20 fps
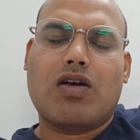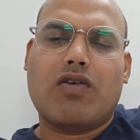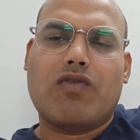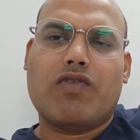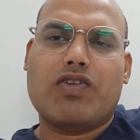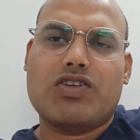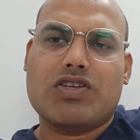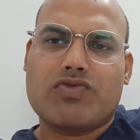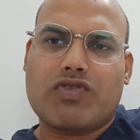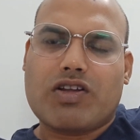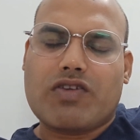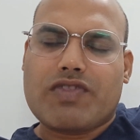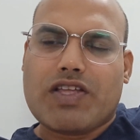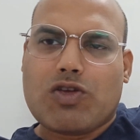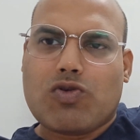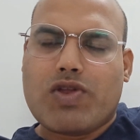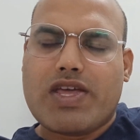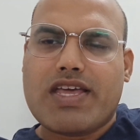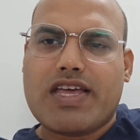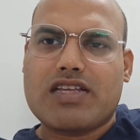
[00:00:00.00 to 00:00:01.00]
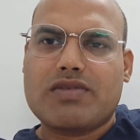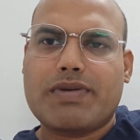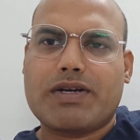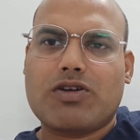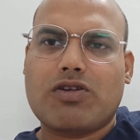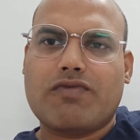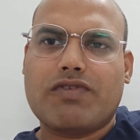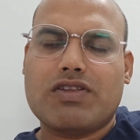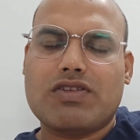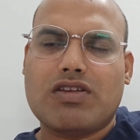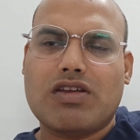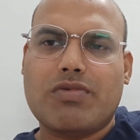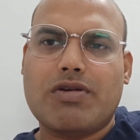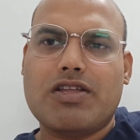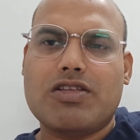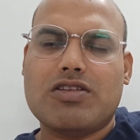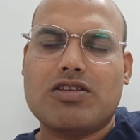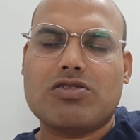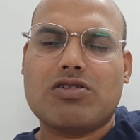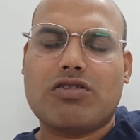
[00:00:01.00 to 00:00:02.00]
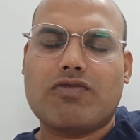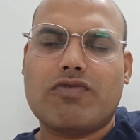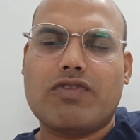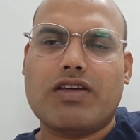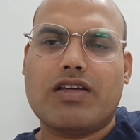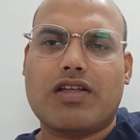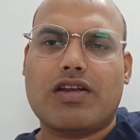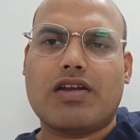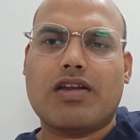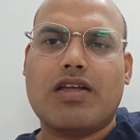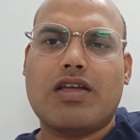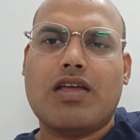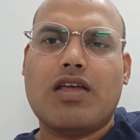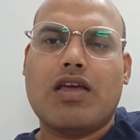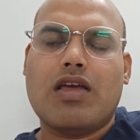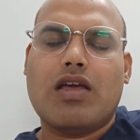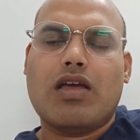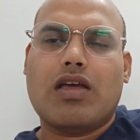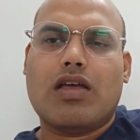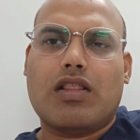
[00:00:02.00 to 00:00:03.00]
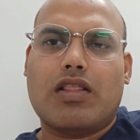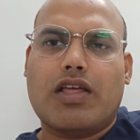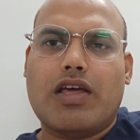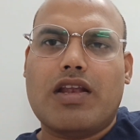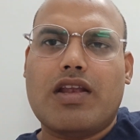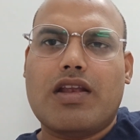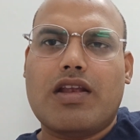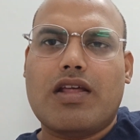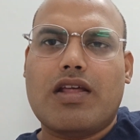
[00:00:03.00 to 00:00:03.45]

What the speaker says: which is one of the unique aspect of the CBDC software, then